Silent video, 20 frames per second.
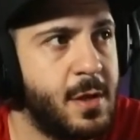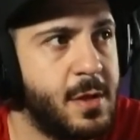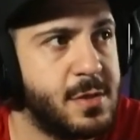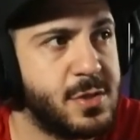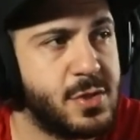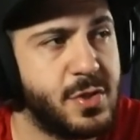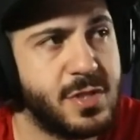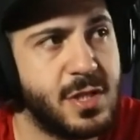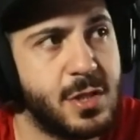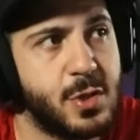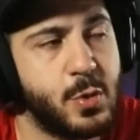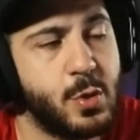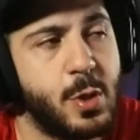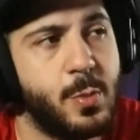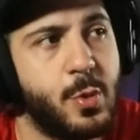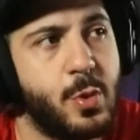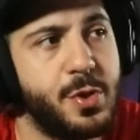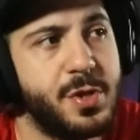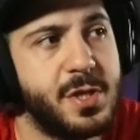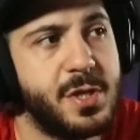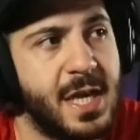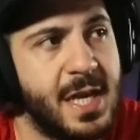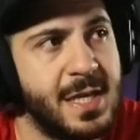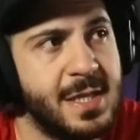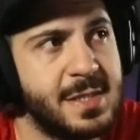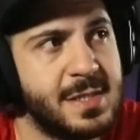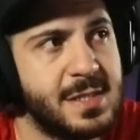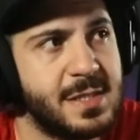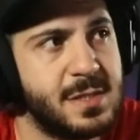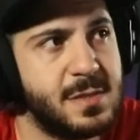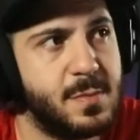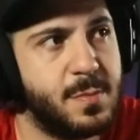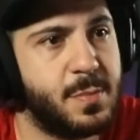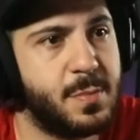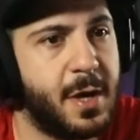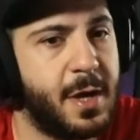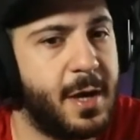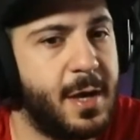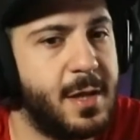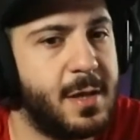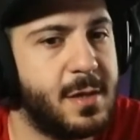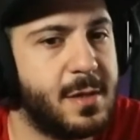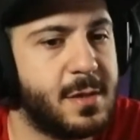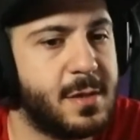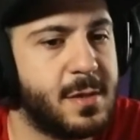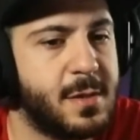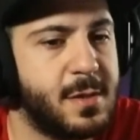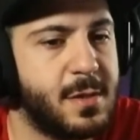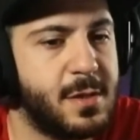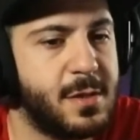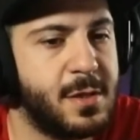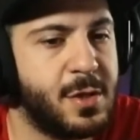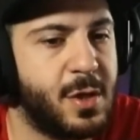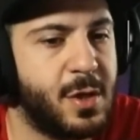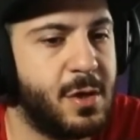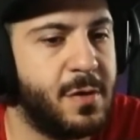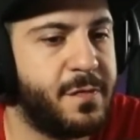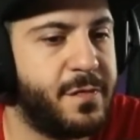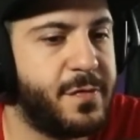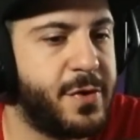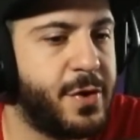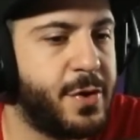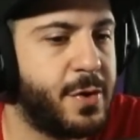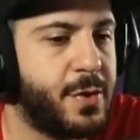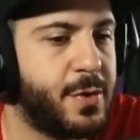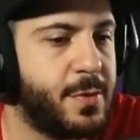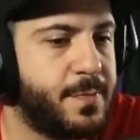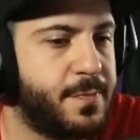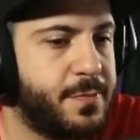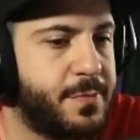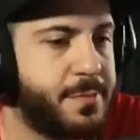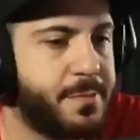So is it doable? Yes, but if you